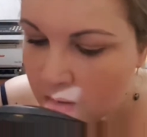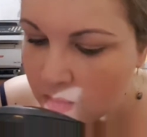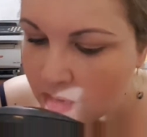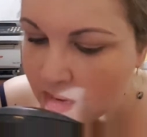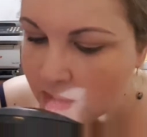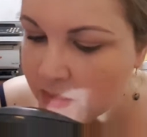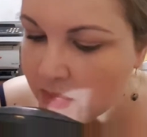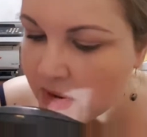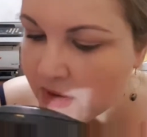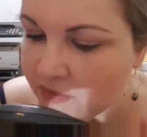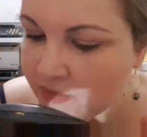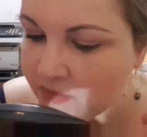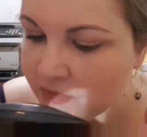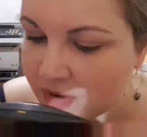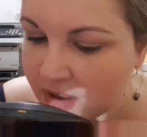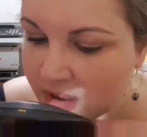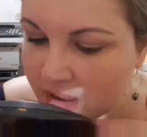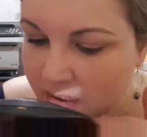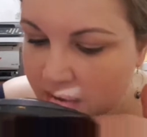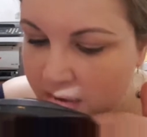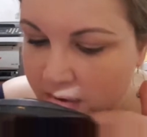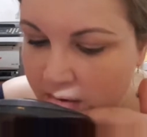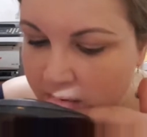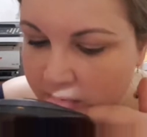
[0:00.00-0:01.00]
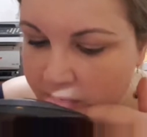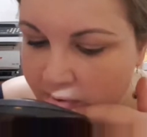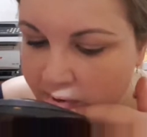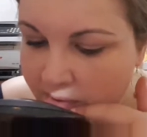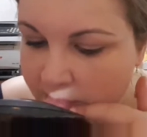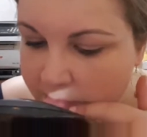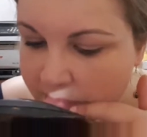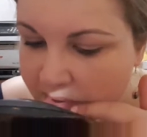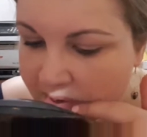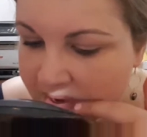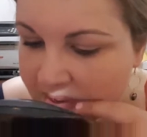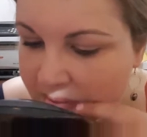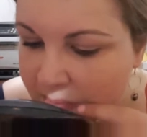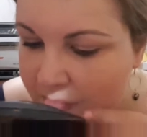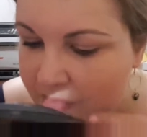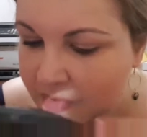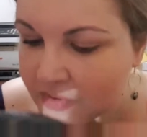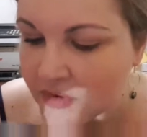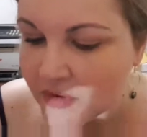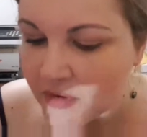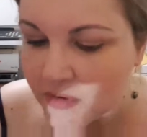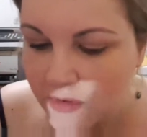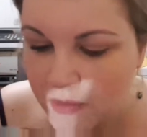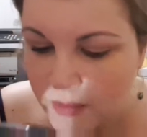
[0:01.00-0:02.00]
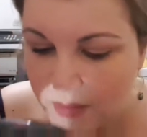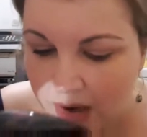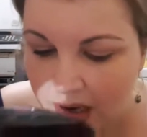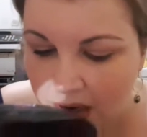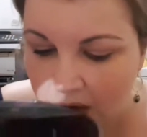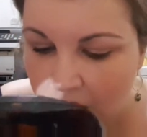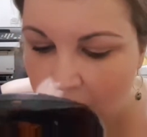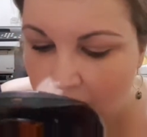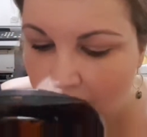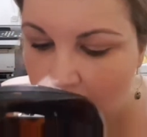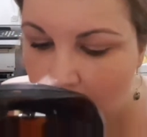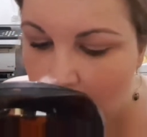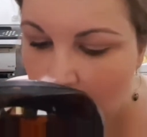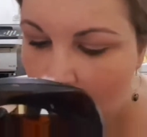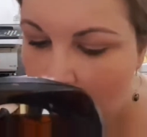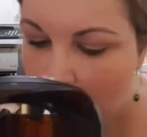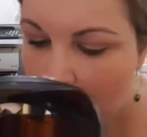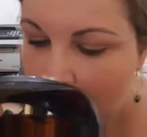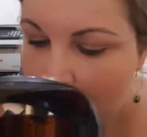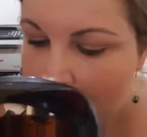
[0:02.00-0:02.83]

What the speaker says: On my finger around my lips just to make sure